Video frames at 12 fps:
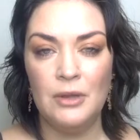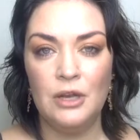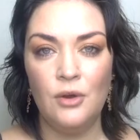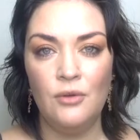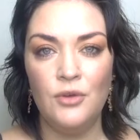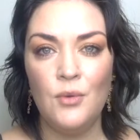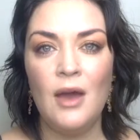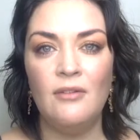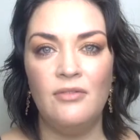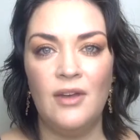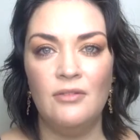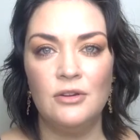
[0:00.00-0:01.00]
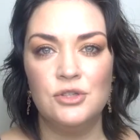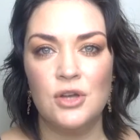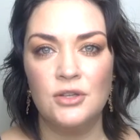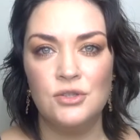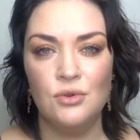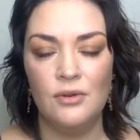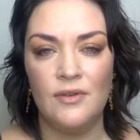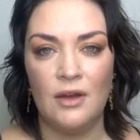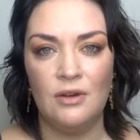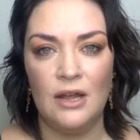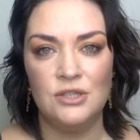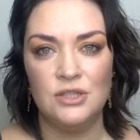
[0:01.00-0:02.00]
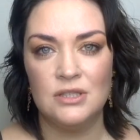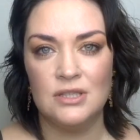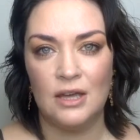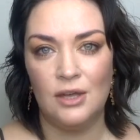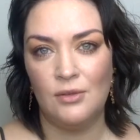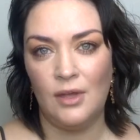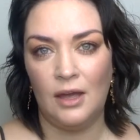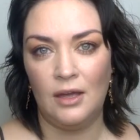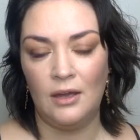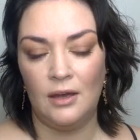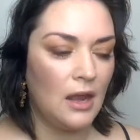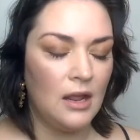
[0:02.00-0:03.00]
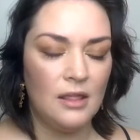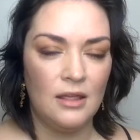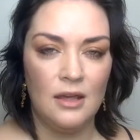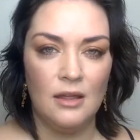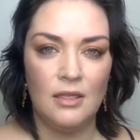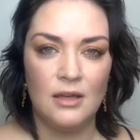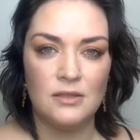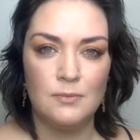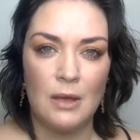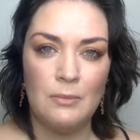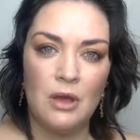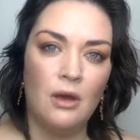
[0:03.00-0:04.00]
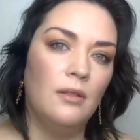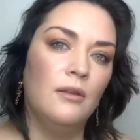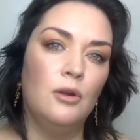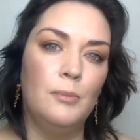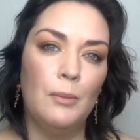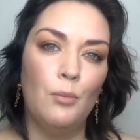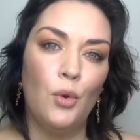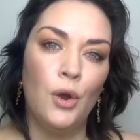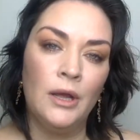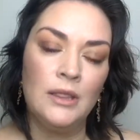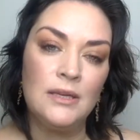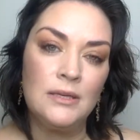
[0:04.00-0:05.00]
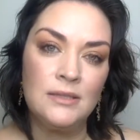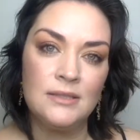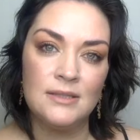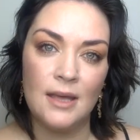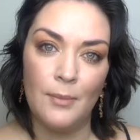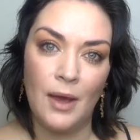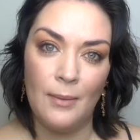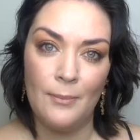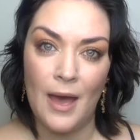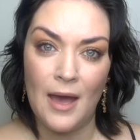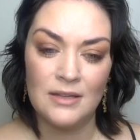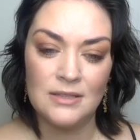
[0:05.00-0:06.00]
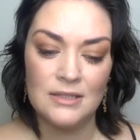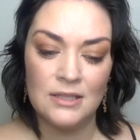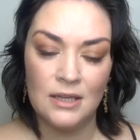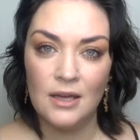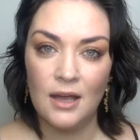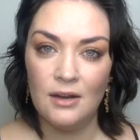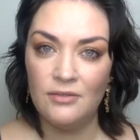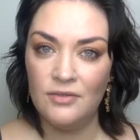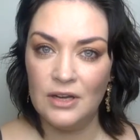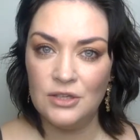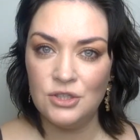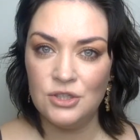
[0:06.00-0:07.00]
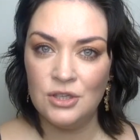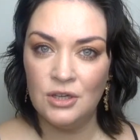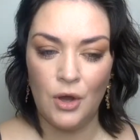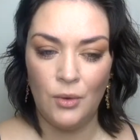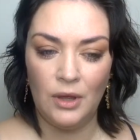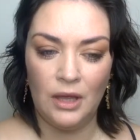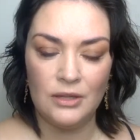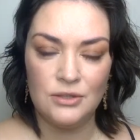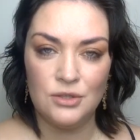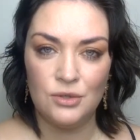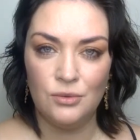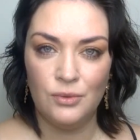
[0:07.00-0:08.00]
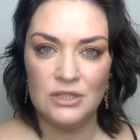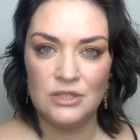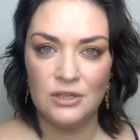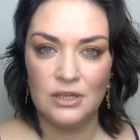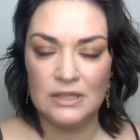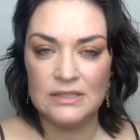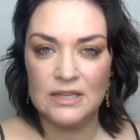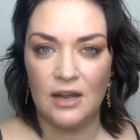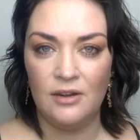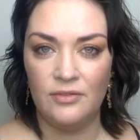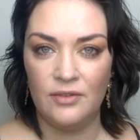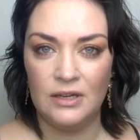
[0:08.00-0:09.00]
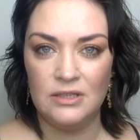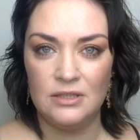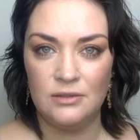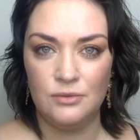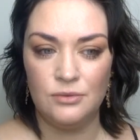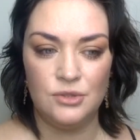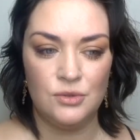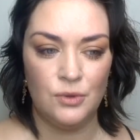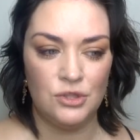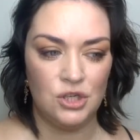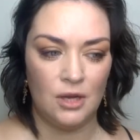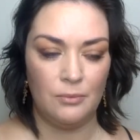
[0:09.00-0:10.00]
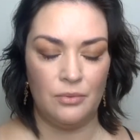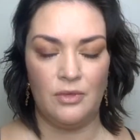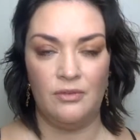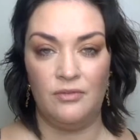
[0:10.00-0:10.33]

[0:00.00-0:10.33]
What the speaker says: me know if you have favorite drugstore foundations that you like. Anything that's maybe a little bit more on the semi-matte kind of finish. Going into winter, it is kind of fun to switch up the